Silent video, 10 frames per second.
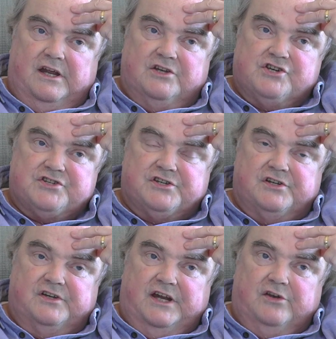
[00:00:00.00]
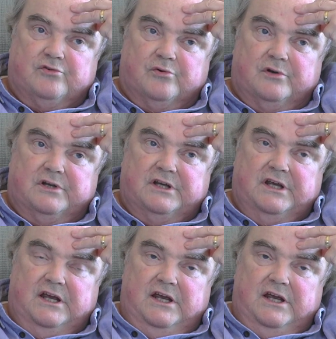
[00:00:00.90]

ingested it internally,